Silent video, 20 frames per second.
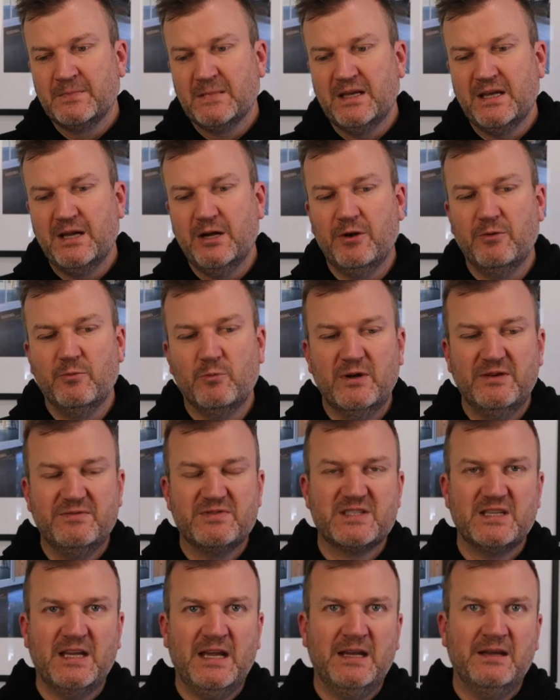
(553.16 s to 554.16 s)
we've
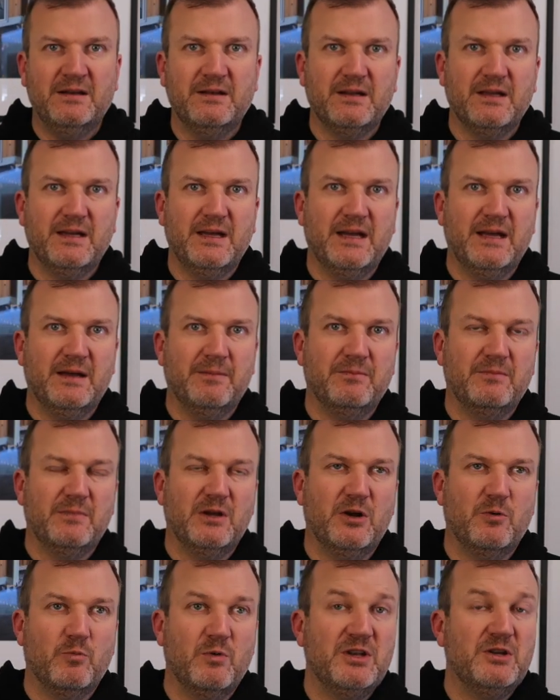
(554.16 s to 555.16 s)
seen,
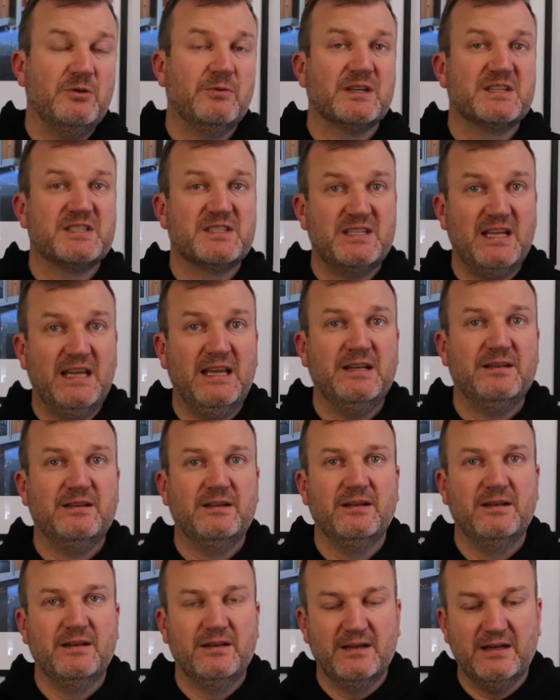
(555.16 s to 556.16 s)
when you exceed
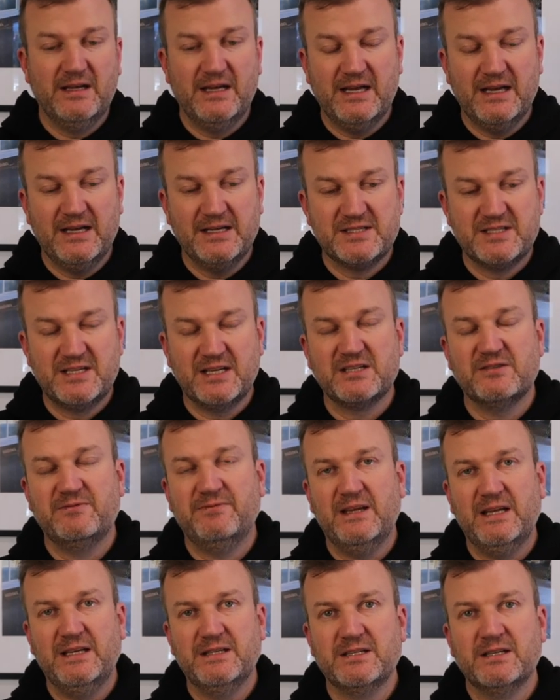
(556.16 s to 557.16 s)
6
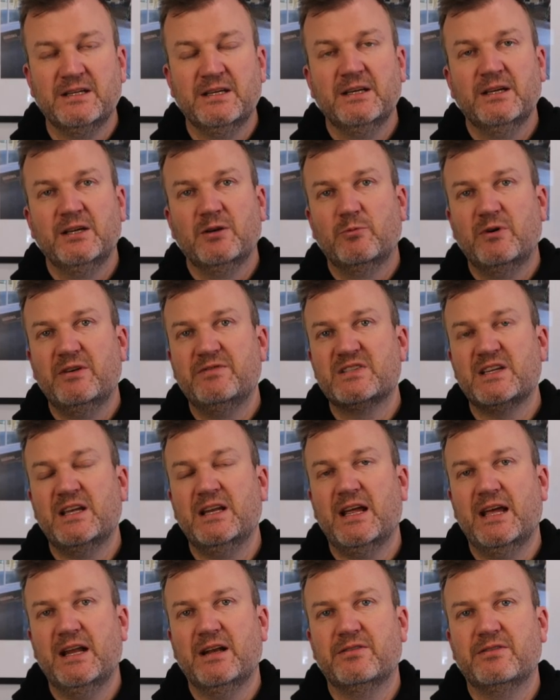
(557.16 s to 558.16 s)
feet, we've
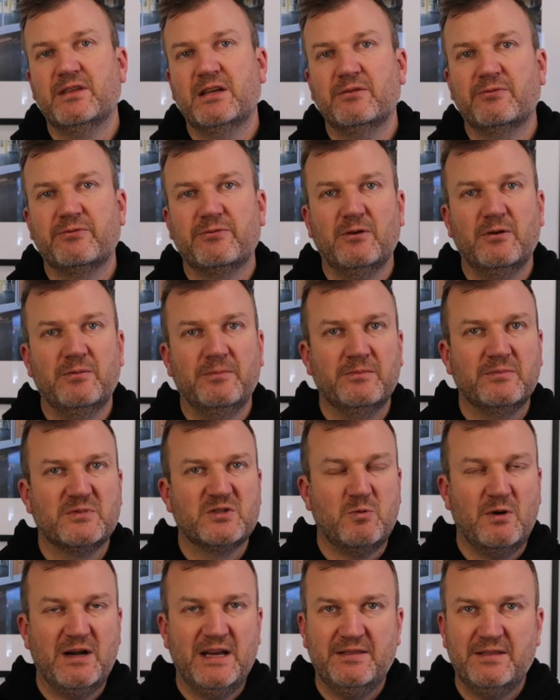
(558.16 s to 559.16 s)
seen anything from
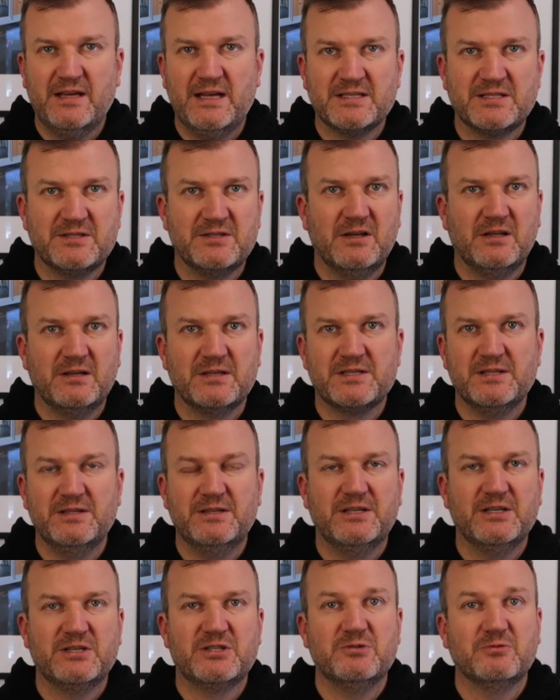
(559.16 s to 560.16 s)
$20,000 in
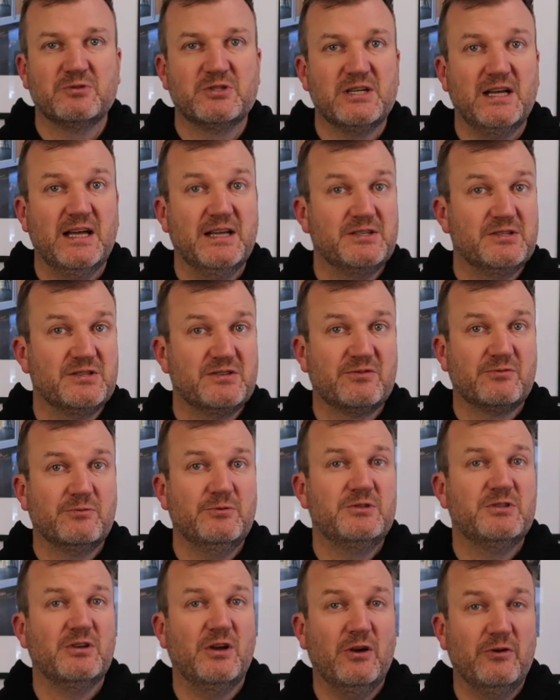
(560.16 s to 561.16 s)
additional charges
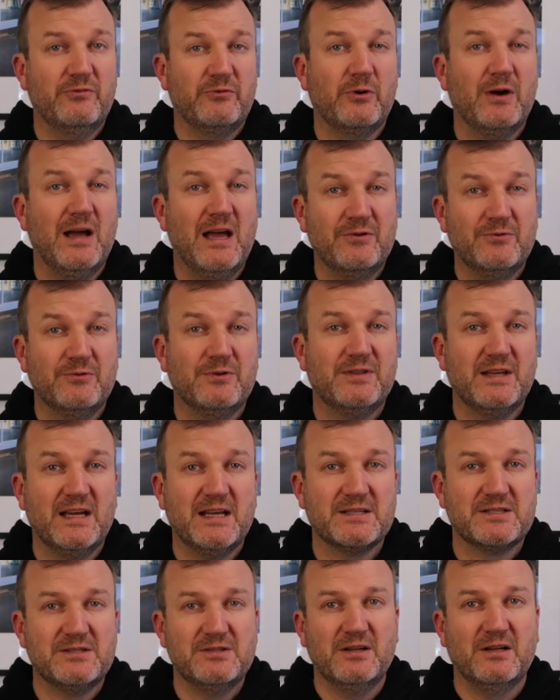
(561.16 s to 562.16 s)
through to over
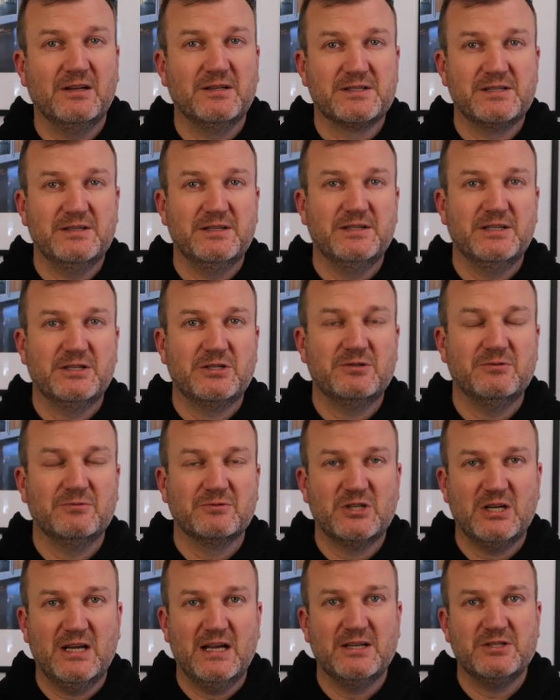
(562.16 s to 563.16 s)
$100,000 in additional
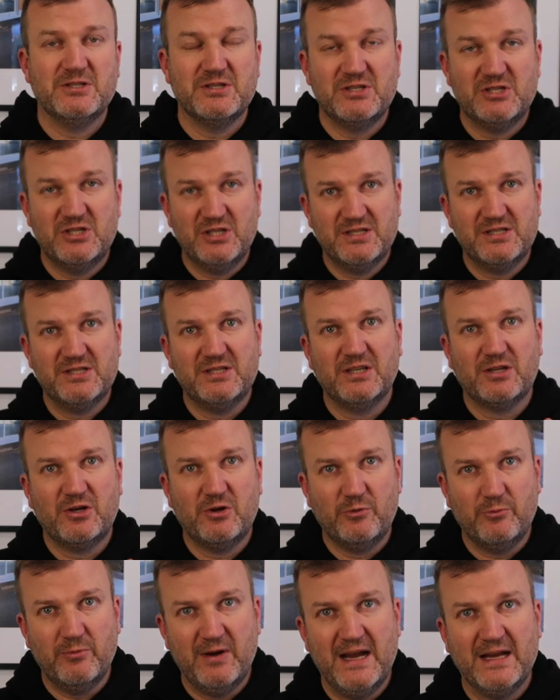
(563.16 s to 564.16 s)
charges just to
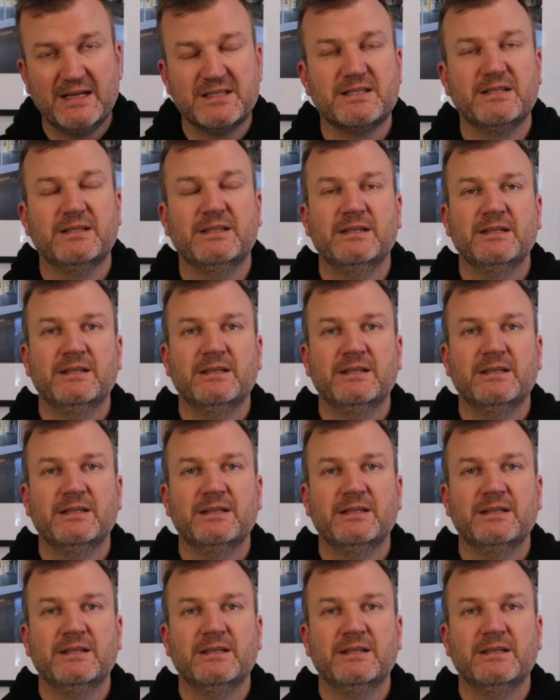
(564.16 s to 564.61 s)
correct